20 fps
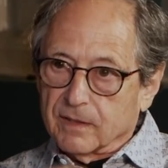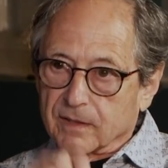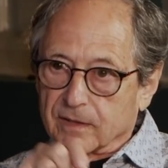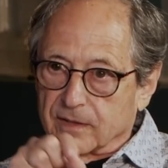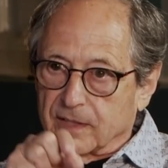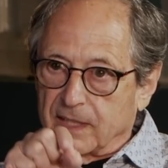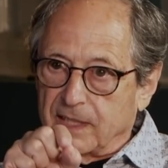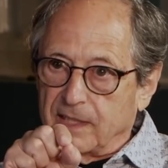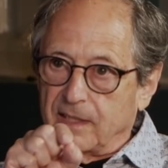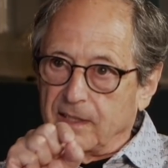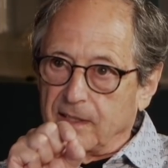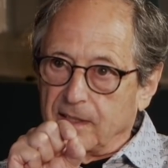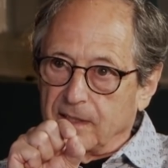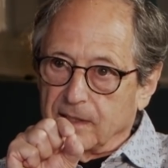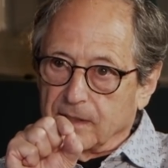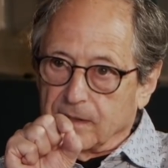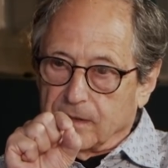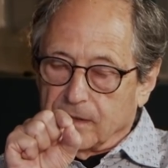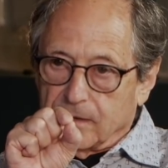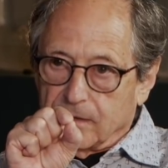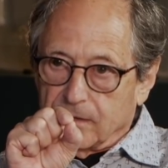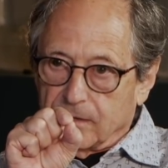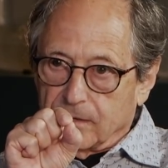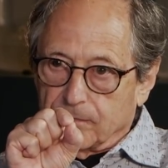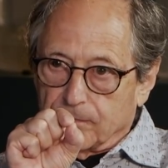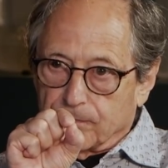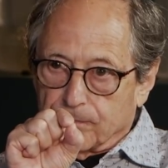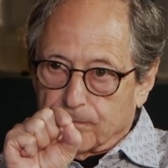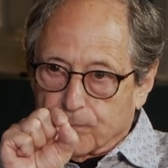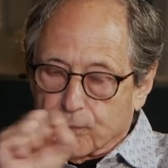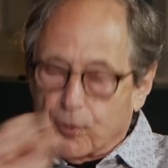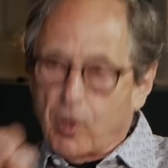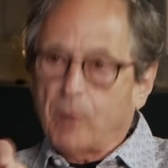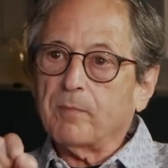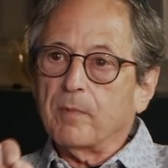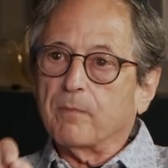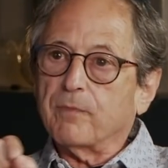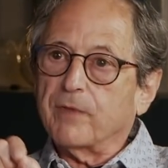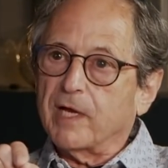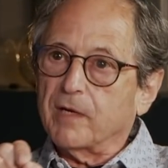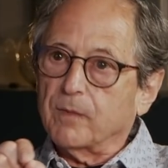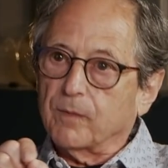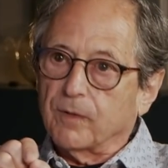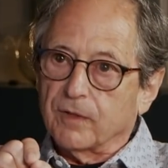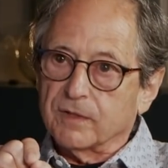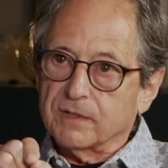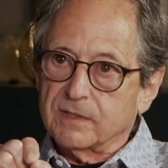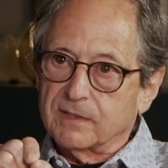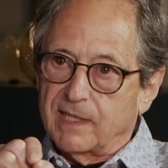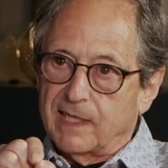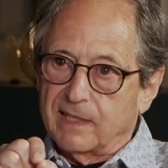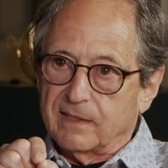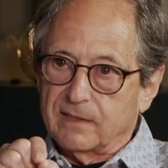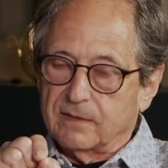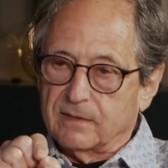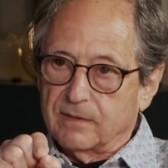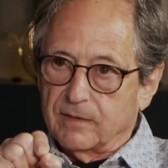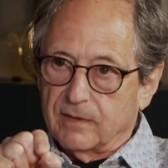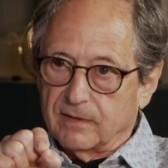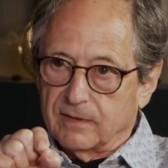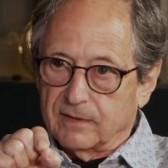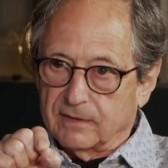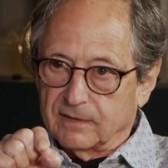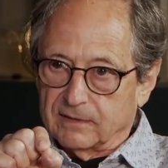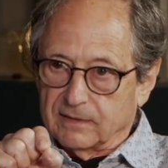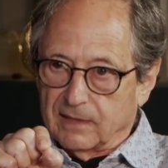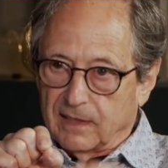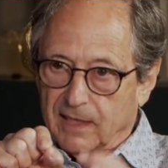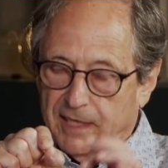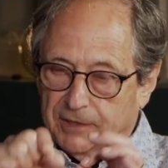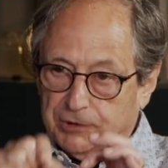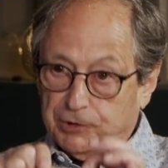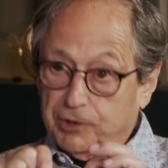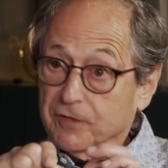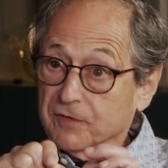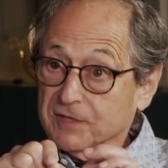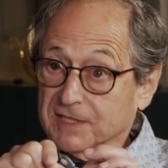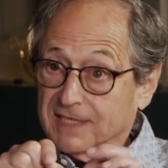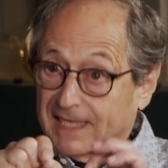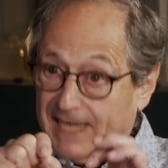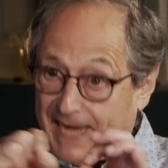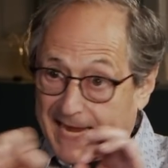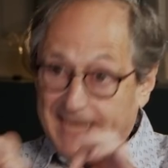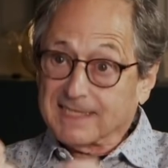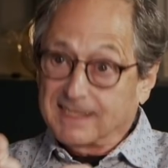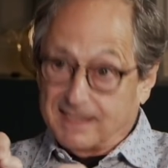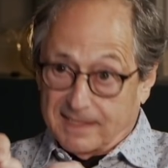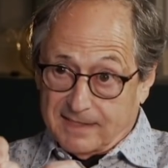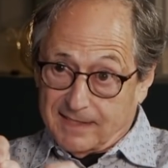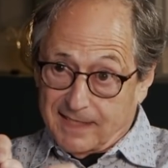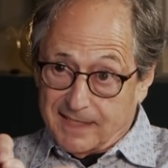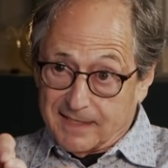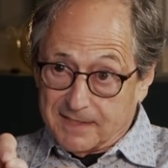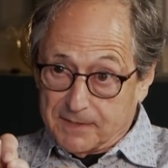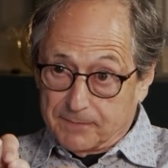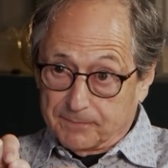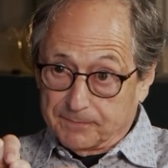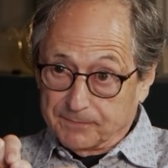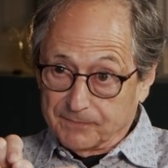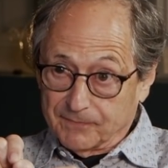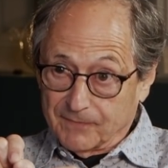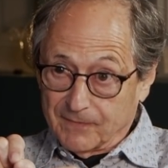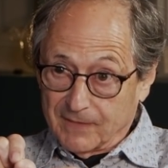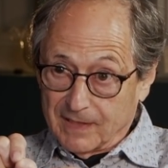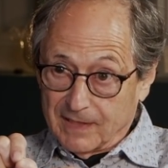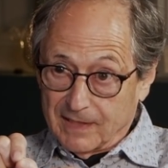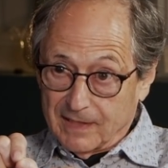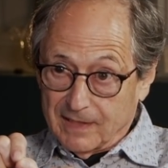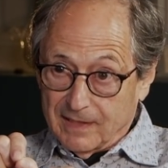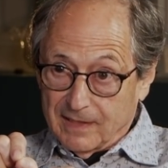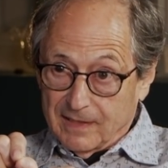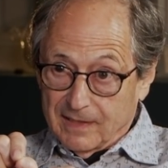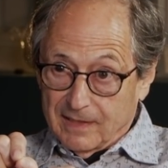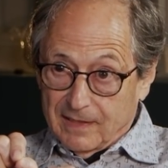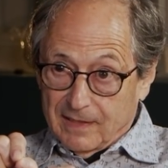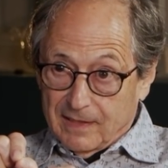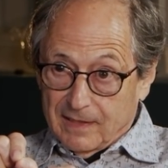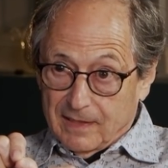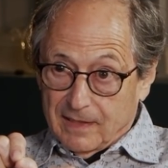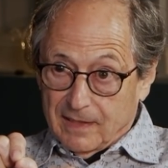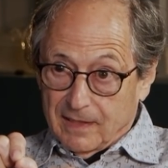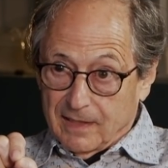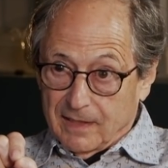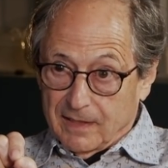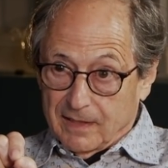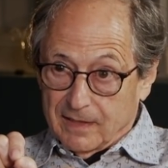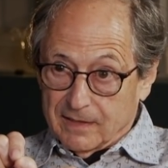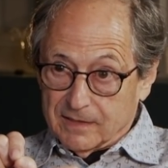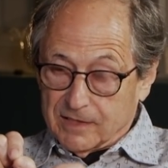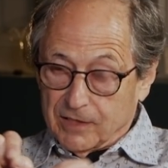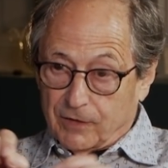The problem there was that I should have said excess death. This